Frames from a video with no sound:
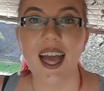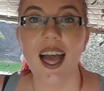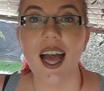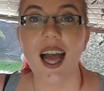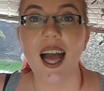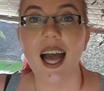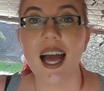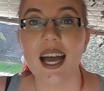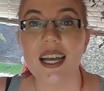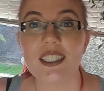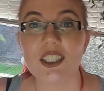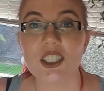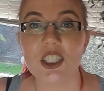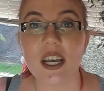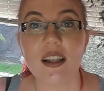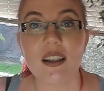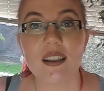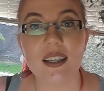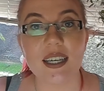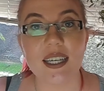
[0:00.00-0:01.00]
Hard
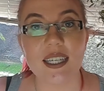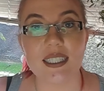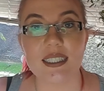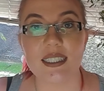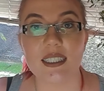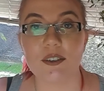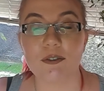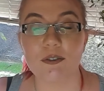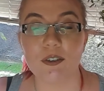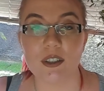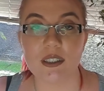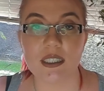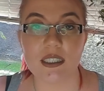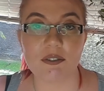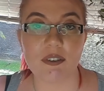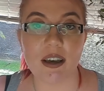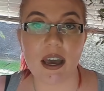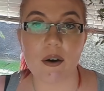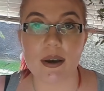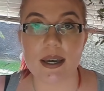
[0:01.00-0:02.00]
gel is the first of
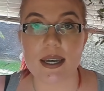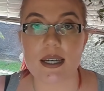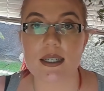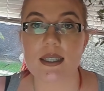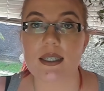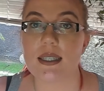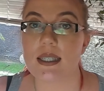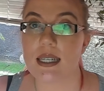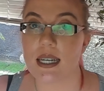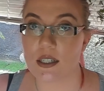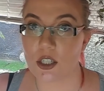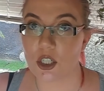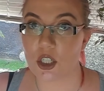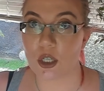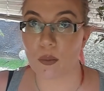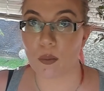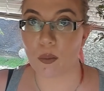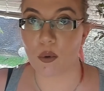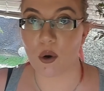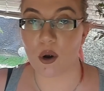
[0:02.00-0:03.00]
our
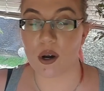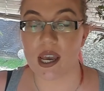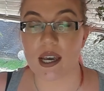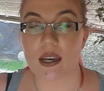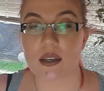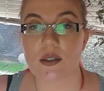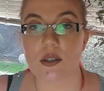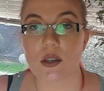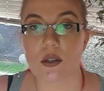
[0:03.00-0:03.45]
extension products.